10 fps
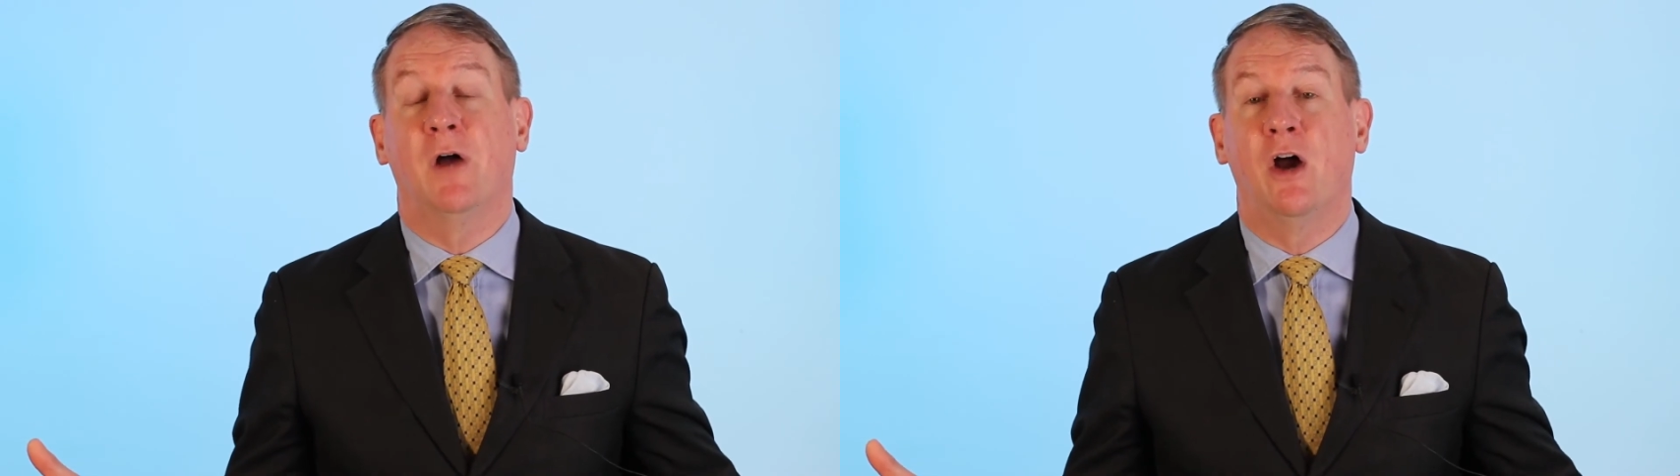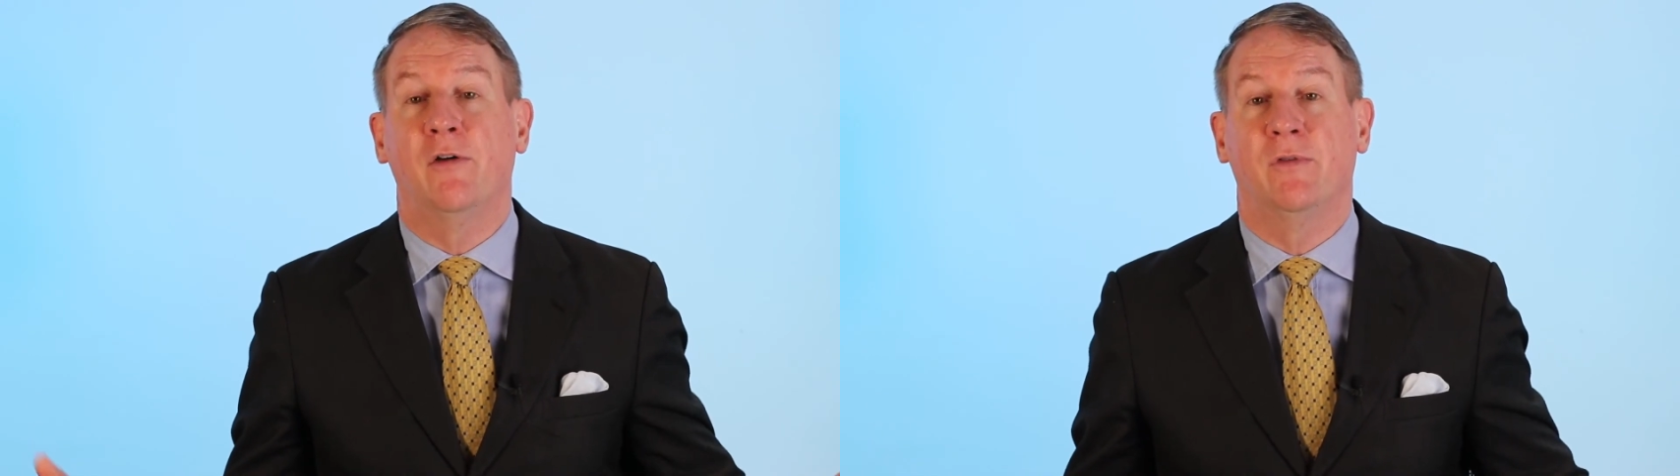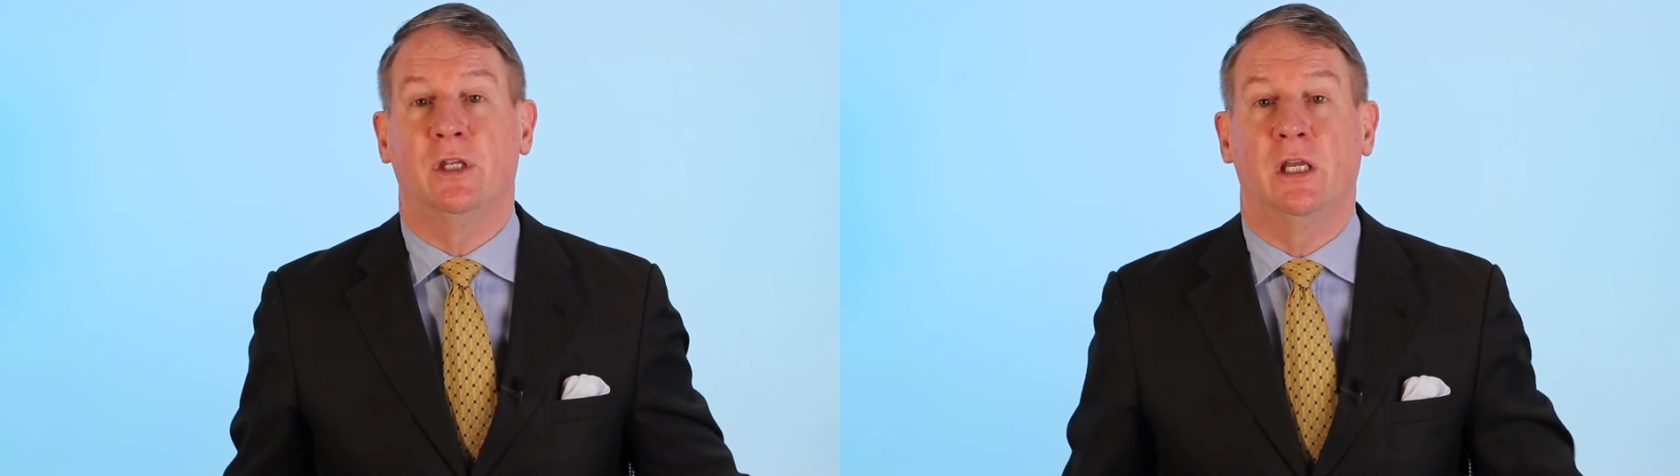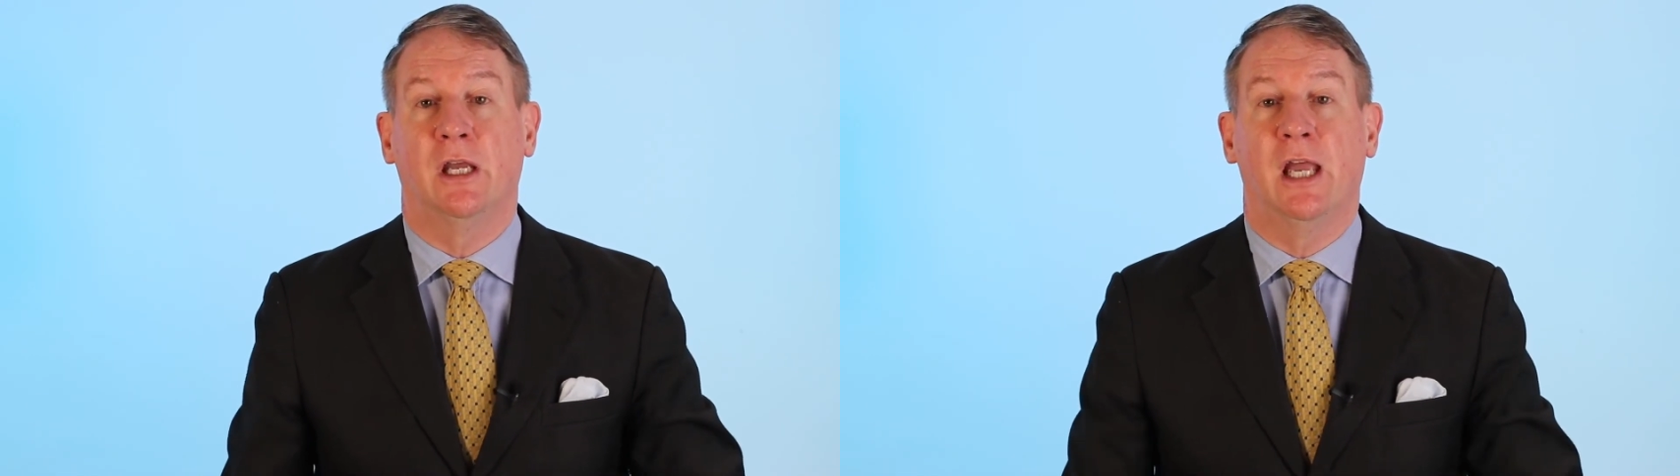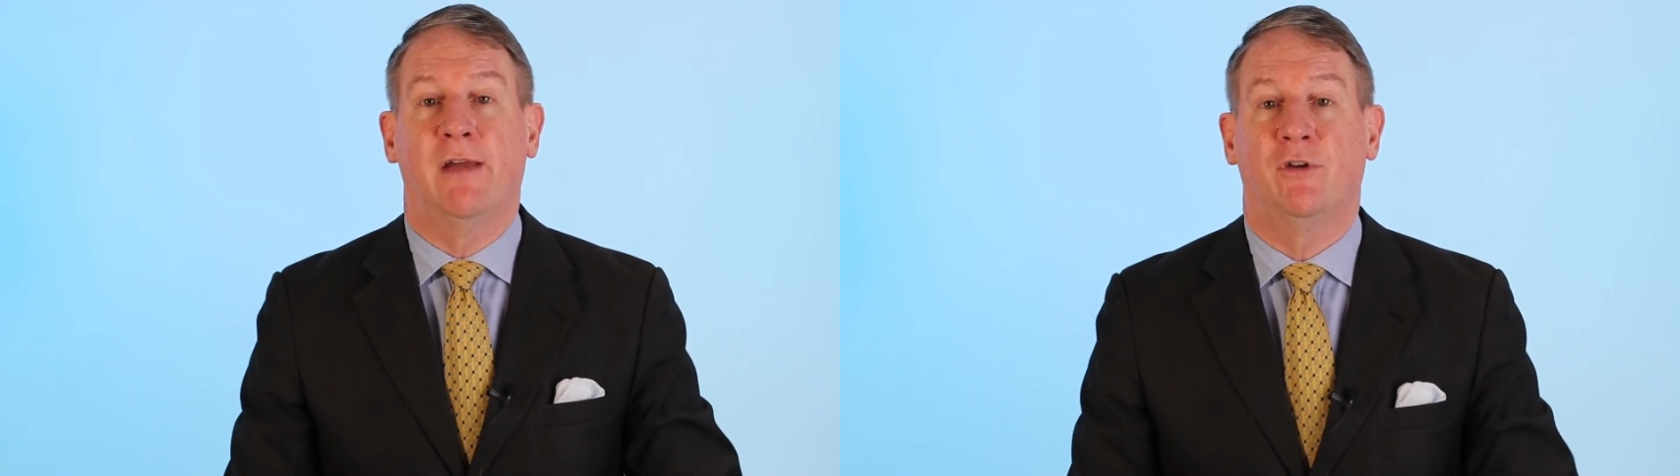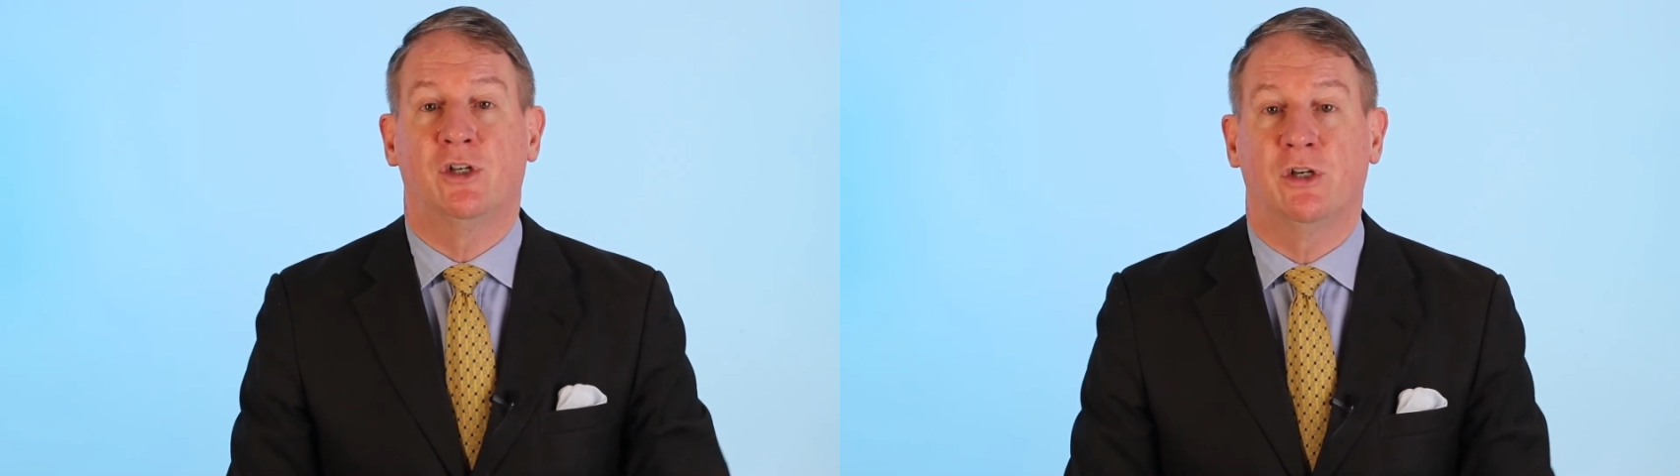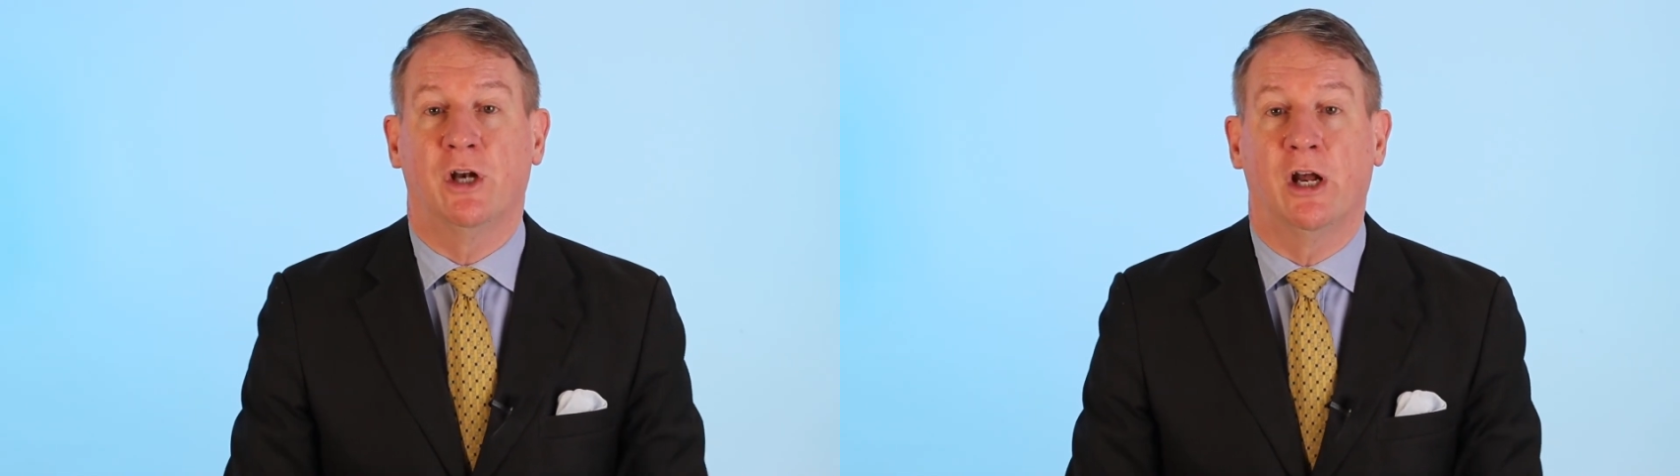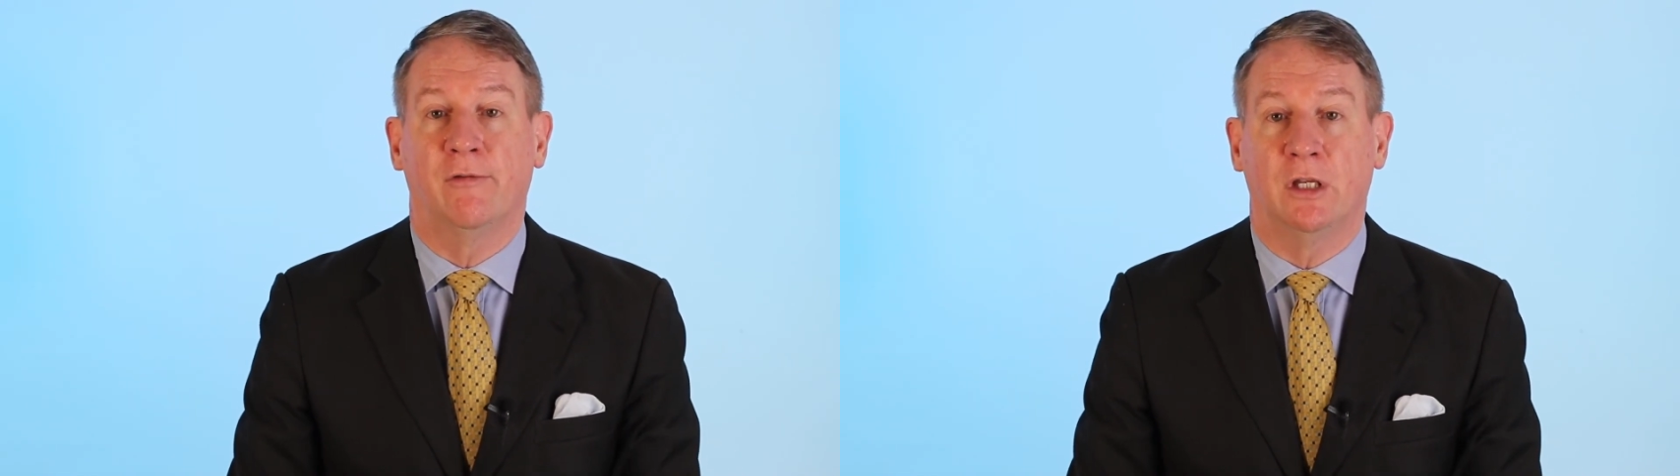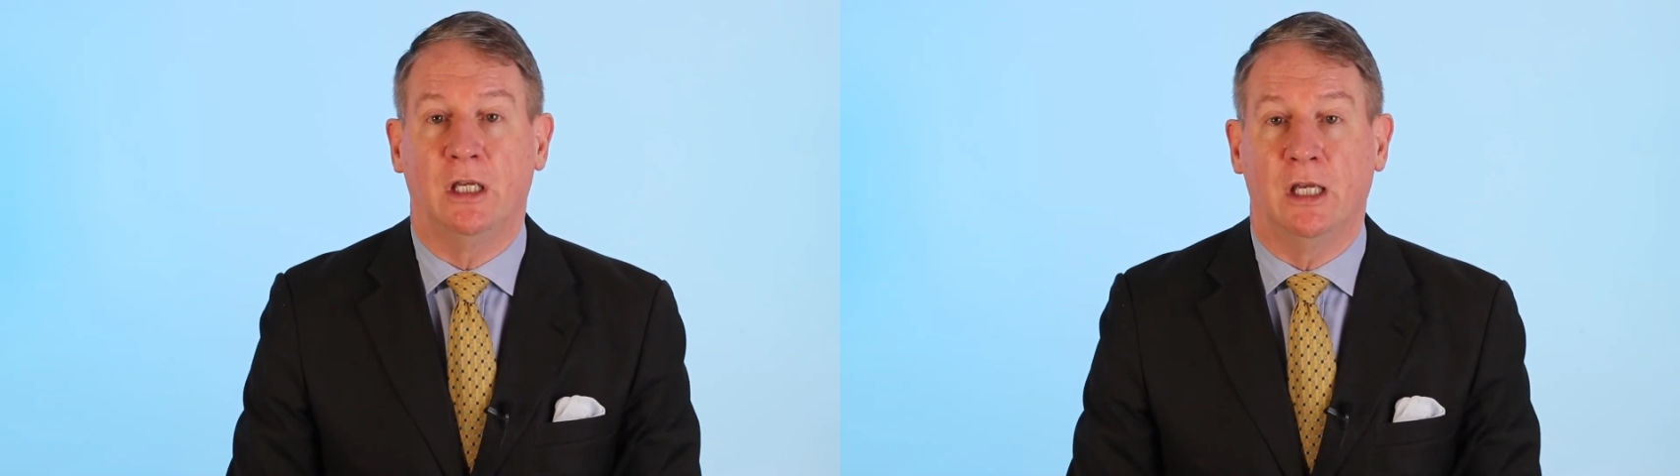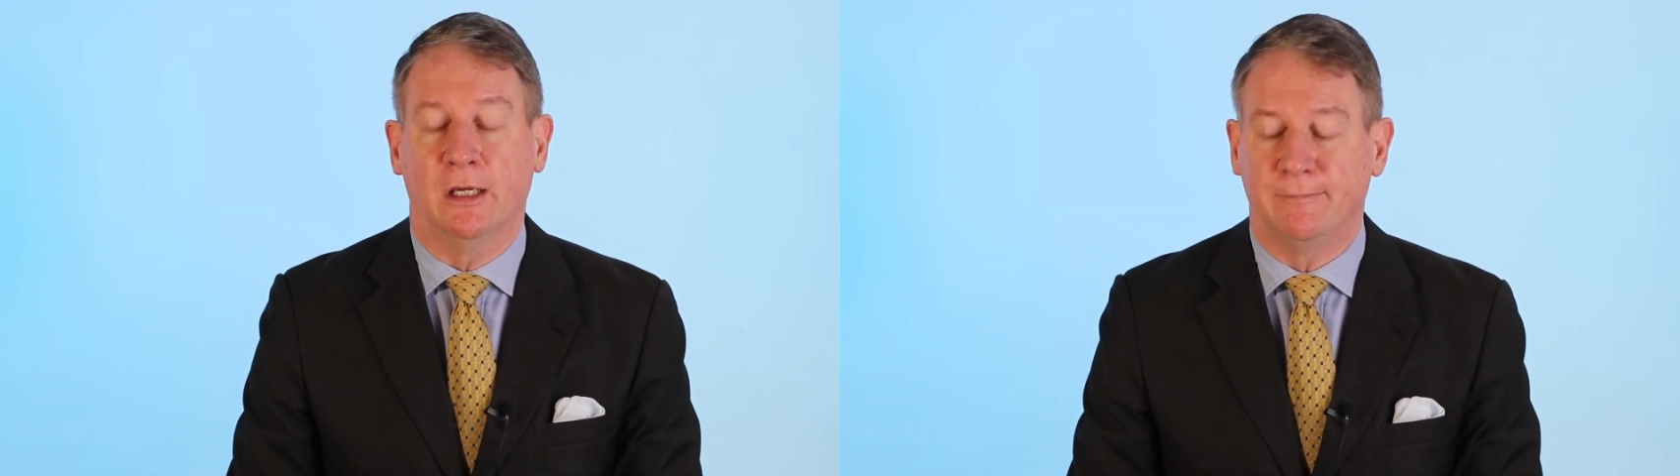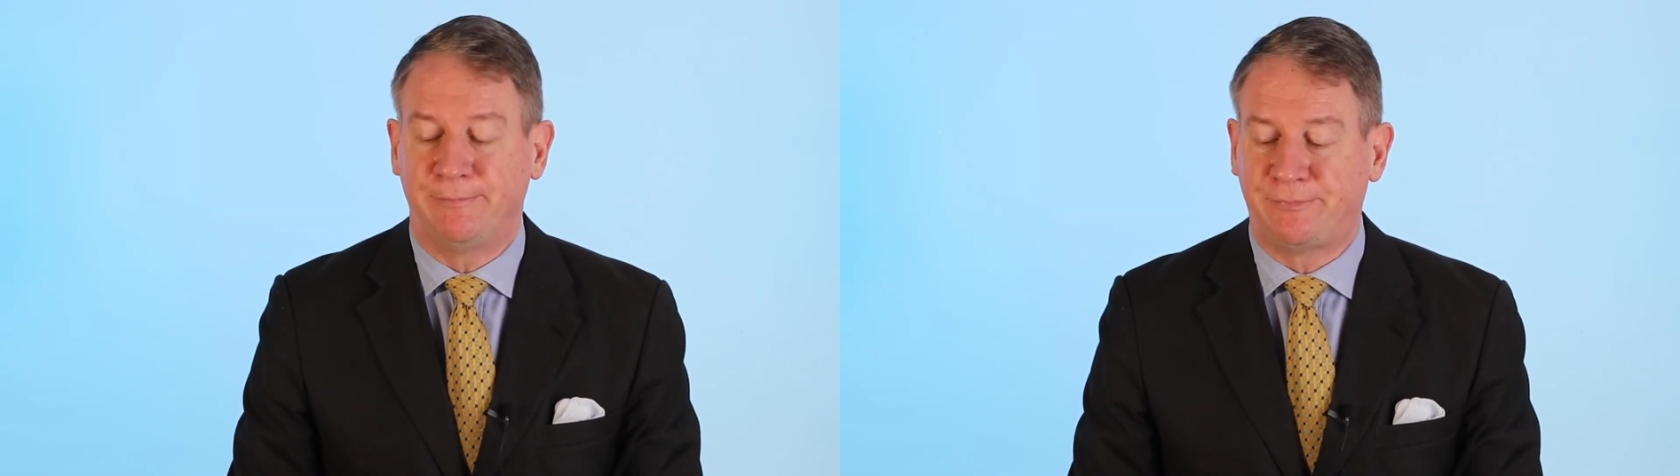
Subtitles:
over the year, averaged it over the year.